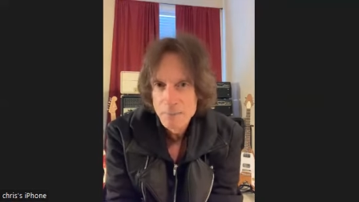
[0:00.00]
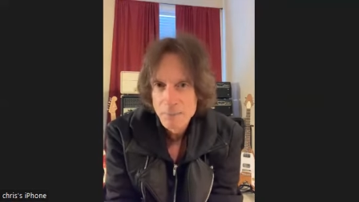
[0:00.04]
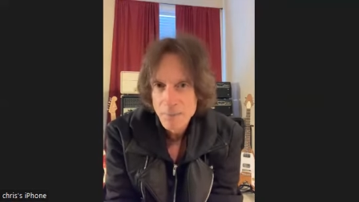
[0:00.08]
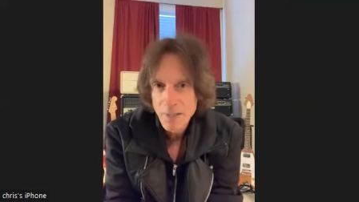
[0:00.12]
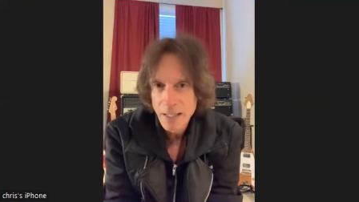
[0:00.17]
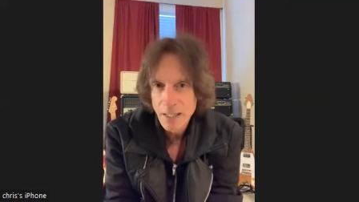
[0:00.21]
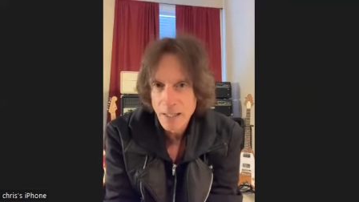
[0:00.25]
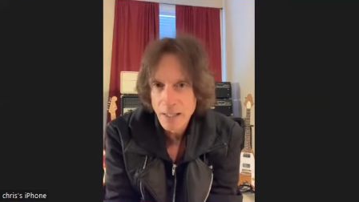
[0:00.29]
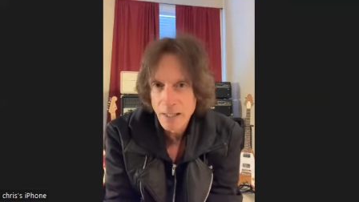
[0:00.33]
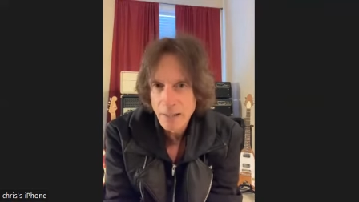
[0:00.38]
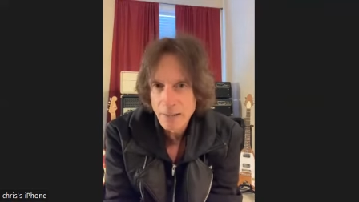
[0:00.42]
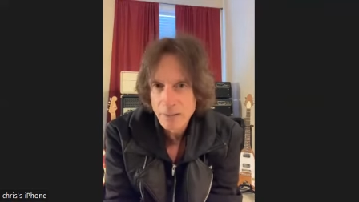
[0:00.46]

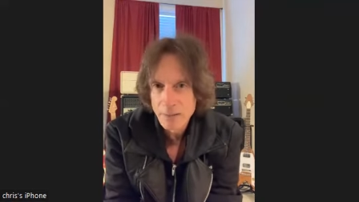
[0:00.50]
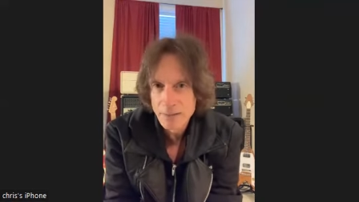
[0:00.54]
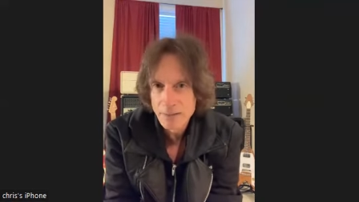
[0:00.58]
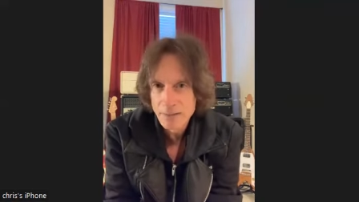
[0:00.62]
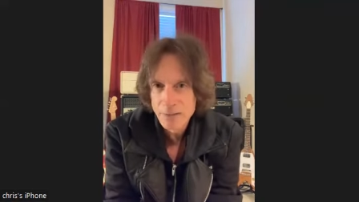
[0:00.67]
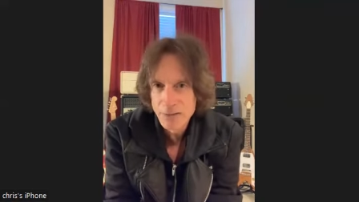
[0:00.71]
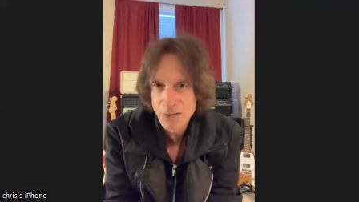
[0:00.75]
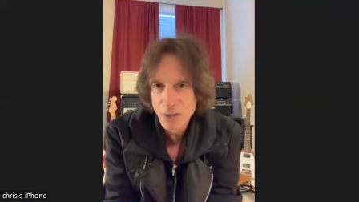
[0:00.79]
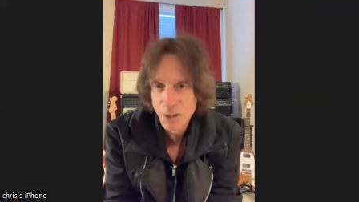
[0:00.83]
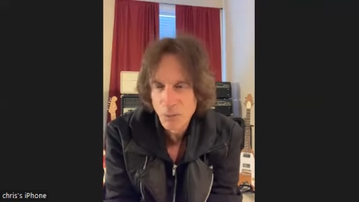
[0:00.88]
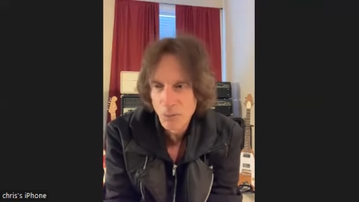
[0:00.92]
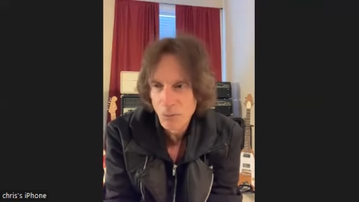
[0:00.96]
And
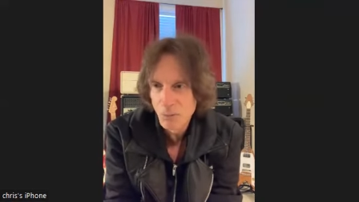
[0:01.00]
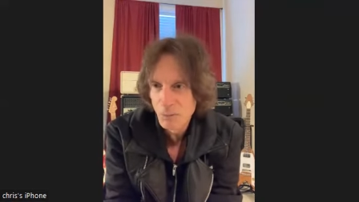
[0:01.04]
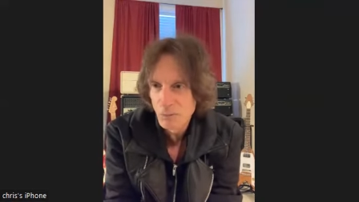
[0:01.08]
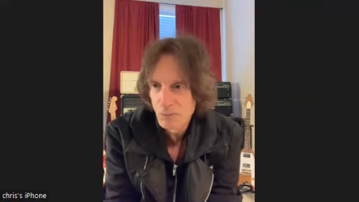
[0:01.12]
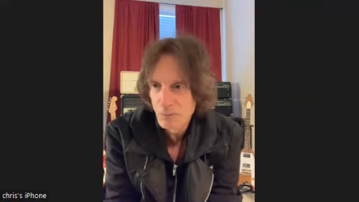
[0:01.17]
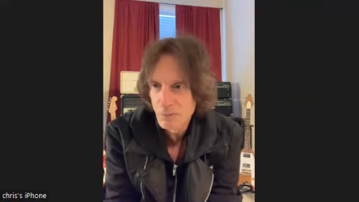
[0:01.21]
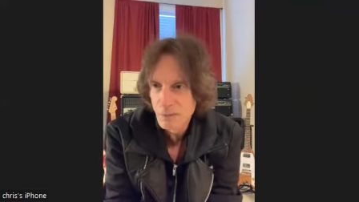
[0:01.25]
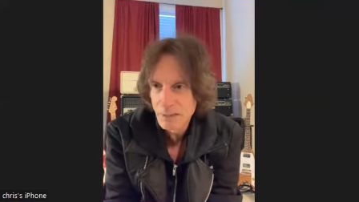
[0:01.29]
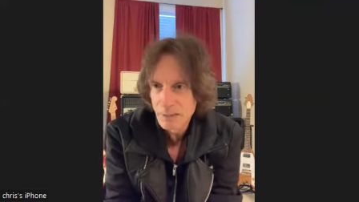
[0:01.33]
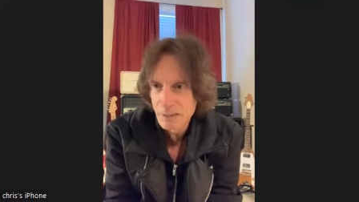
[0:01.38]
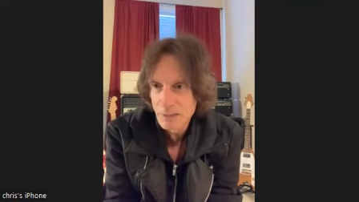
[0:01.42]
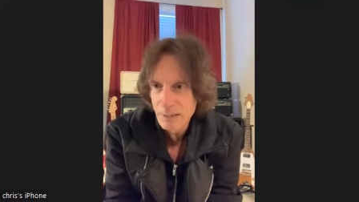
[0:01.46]
so
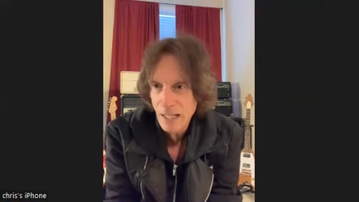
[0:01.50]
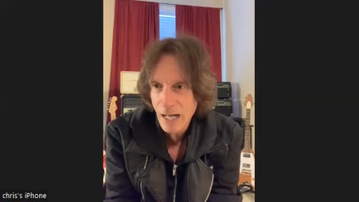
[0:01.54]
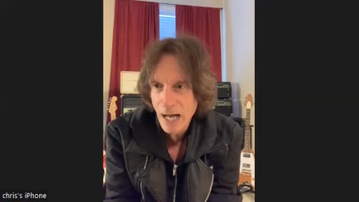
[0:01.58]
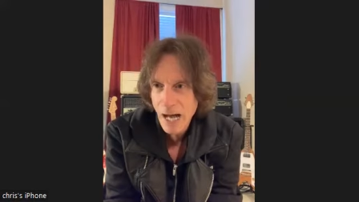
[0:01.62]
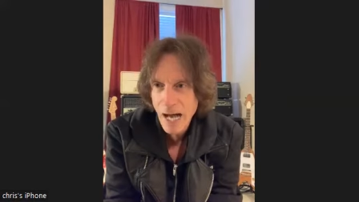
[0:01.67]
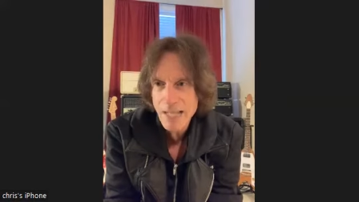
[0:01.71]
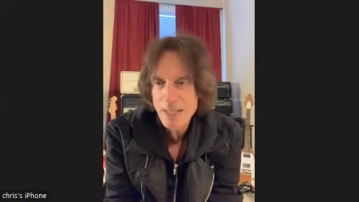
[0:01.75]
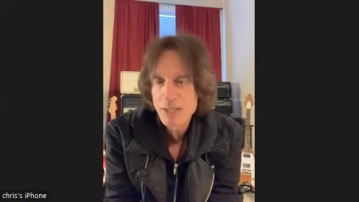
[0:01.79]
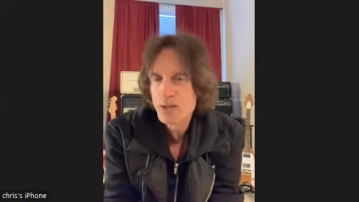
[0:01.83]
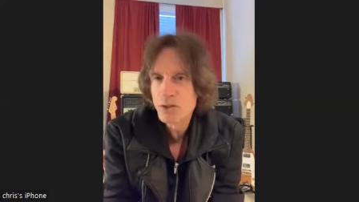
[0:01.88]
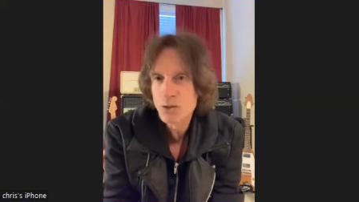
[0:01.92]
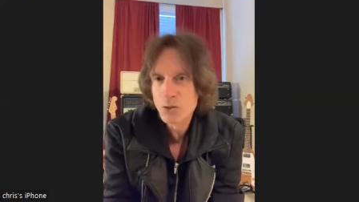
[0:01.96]

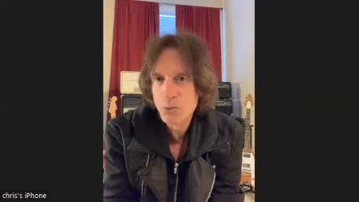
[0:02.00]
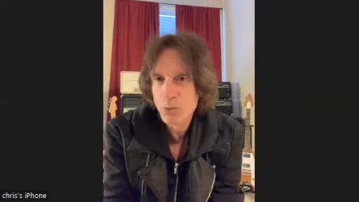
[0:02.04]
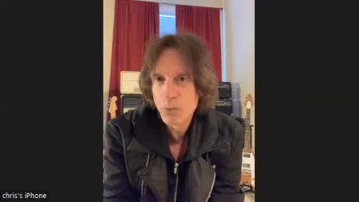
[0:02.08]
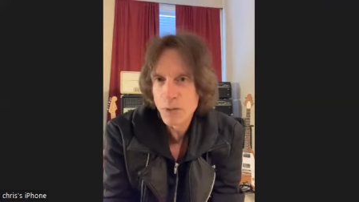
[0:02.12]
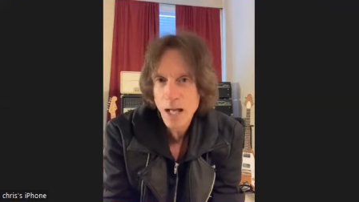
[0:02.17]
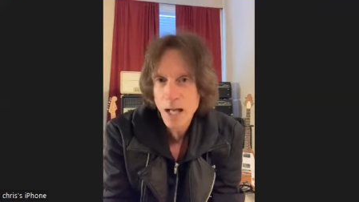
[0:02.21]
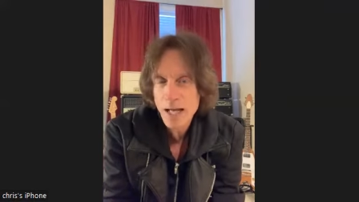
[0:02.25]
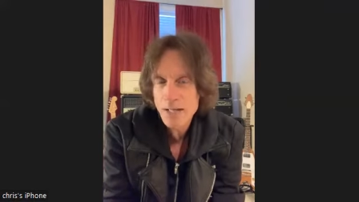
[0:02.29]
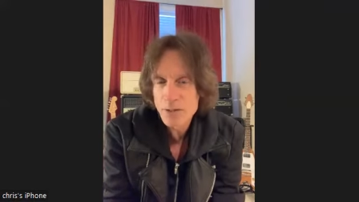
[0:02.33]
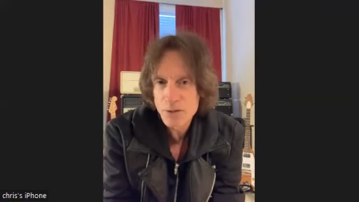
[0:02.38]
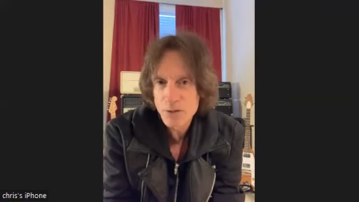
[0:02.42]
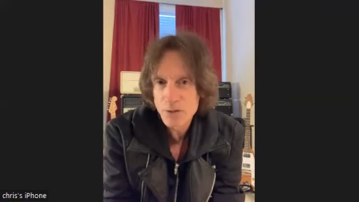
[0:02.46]
I do what
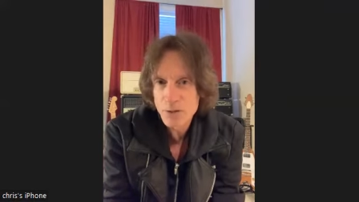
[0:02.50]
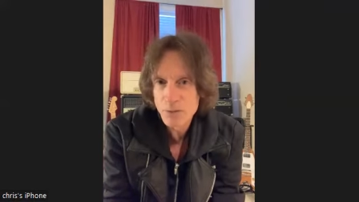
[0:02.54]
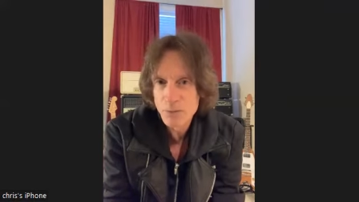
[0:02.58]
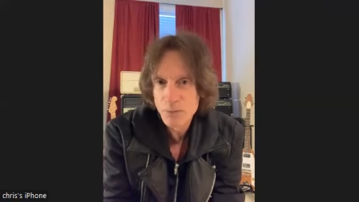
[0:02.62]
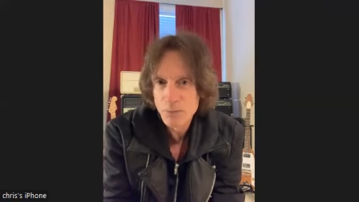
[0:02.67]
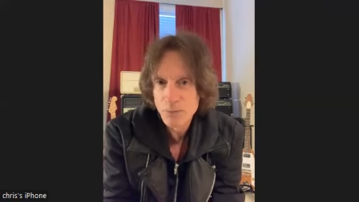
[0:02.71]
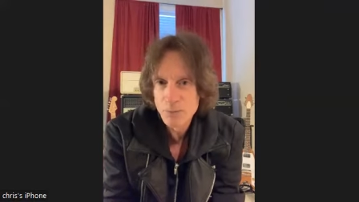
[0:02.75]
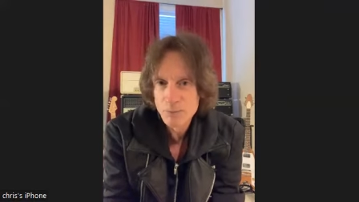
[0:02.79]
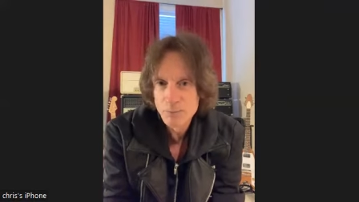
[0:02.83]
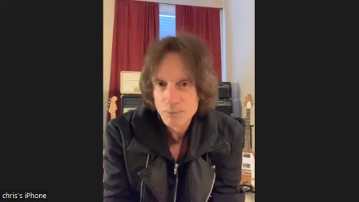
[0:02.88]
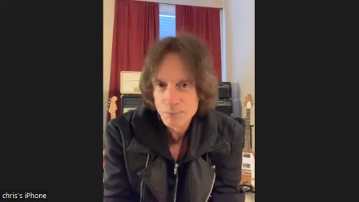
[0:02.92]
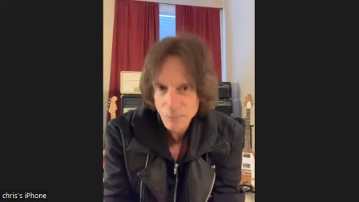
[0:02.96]
I do
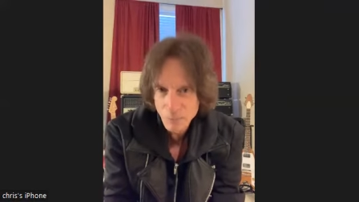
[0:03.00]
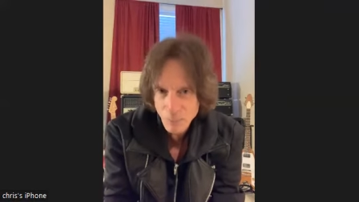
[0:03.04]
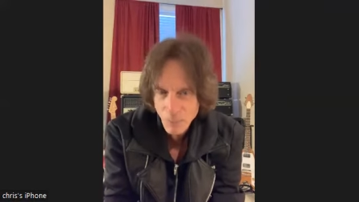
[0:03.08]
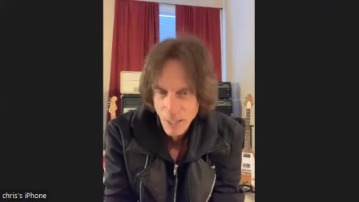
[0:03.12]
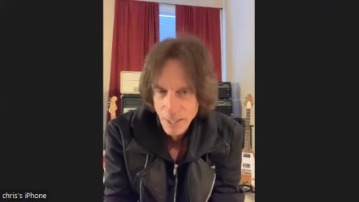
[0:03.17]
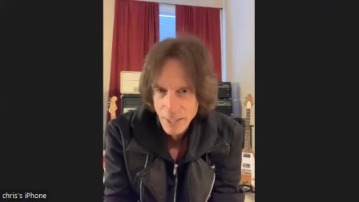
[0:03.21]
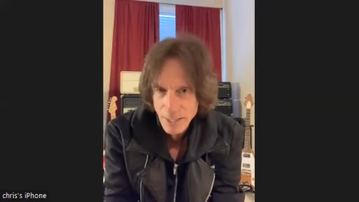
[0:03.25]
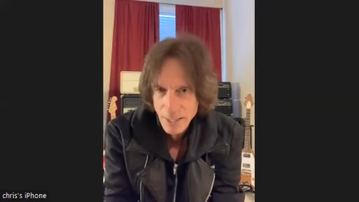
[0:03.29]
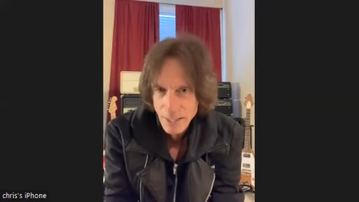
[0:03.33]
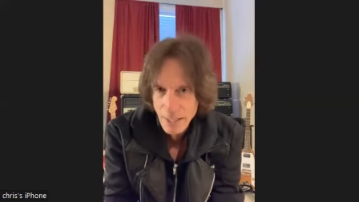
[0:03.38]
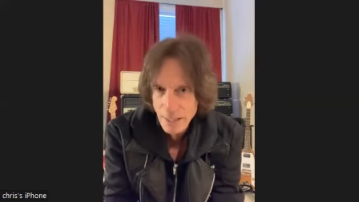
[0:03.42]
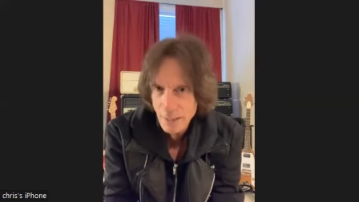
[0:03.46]

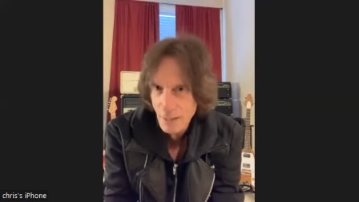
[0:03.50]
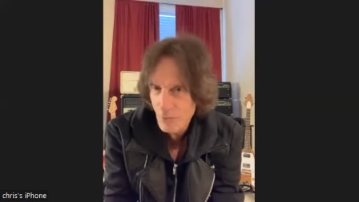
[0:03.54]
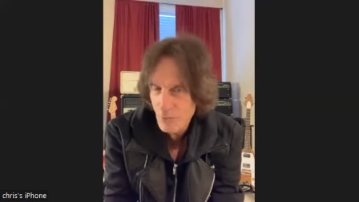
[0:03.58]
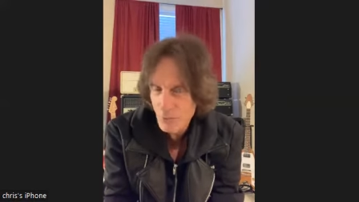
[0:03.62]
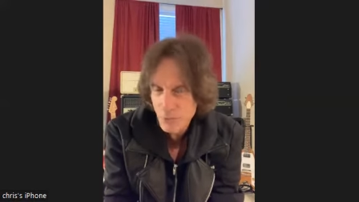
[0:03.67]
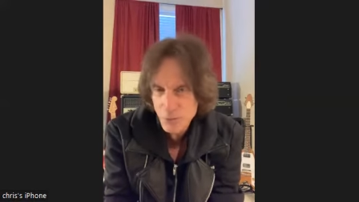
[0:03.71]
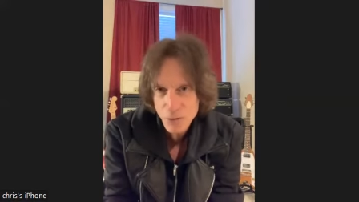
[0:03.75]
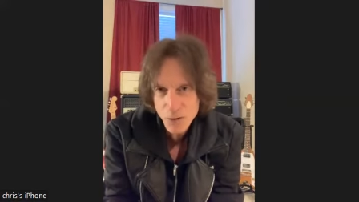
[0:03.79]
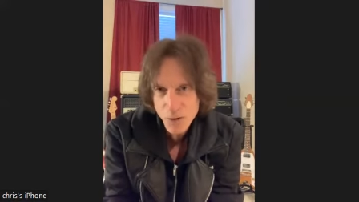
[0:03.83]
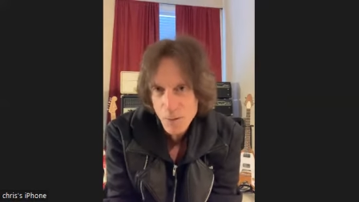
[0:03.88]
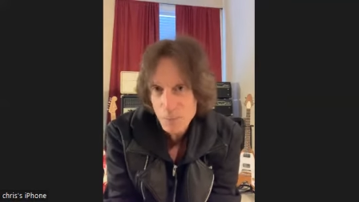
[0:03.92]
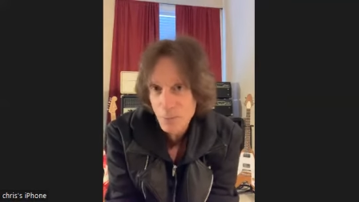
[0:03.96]
right? And other
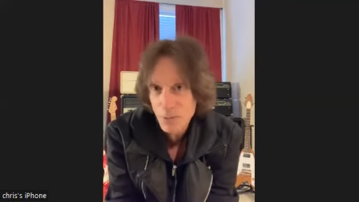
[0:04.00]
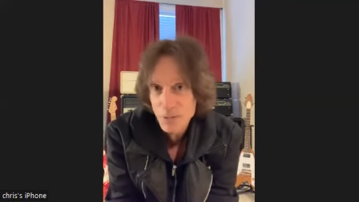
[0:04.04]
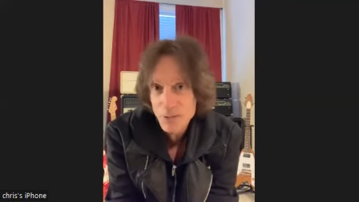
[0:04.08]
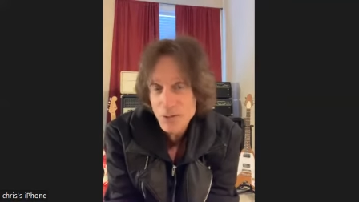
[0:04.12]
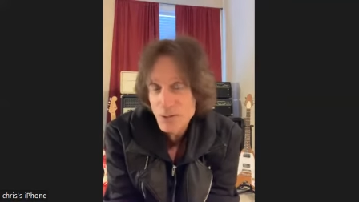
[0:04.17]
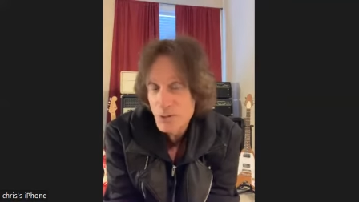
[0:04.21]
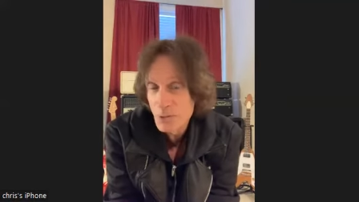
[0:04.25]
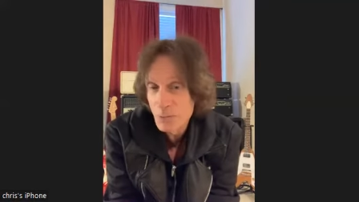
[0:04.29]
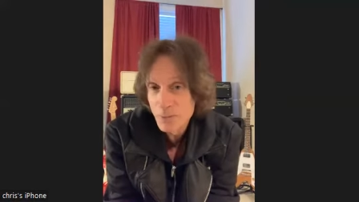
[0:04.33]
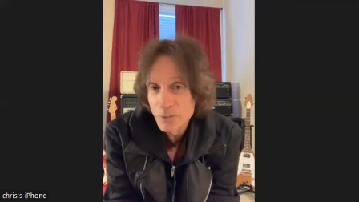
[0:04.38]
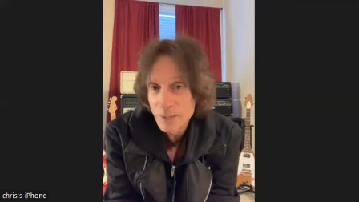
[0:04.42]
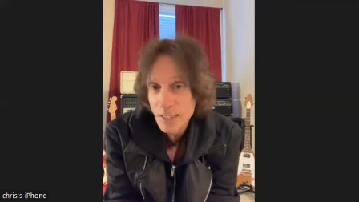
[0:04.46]
guitar players
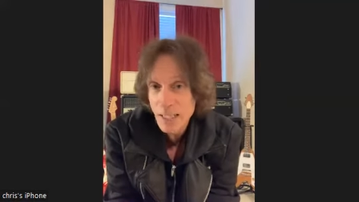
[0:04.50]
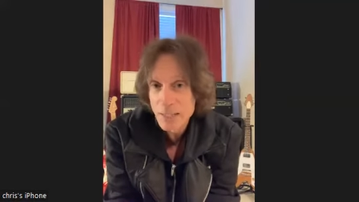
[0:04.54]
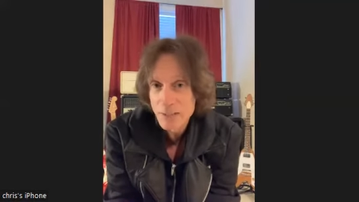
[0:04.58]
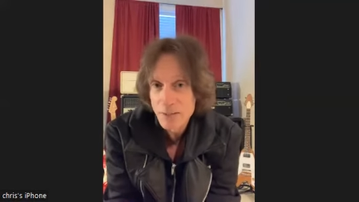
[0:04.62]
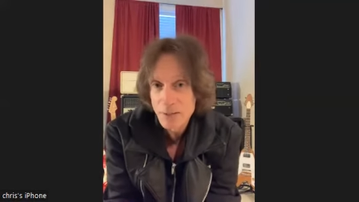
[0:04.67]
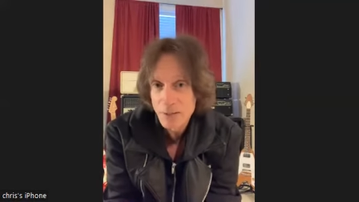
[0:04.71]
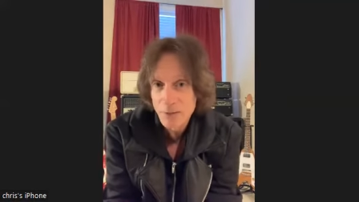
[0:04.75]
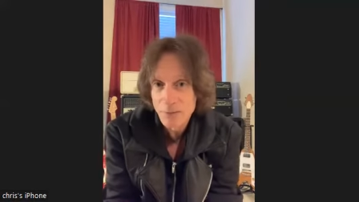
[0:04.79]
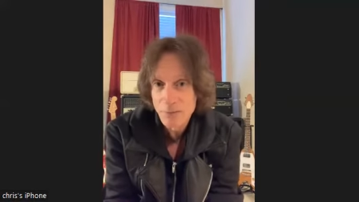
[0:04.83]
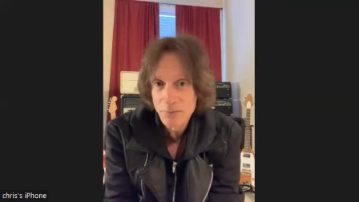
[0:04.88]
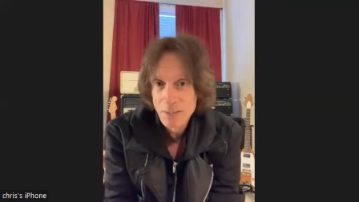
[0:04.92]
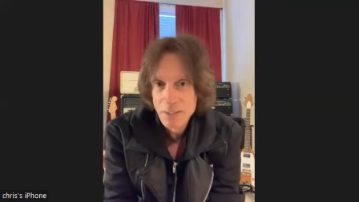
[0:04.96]
do what they do.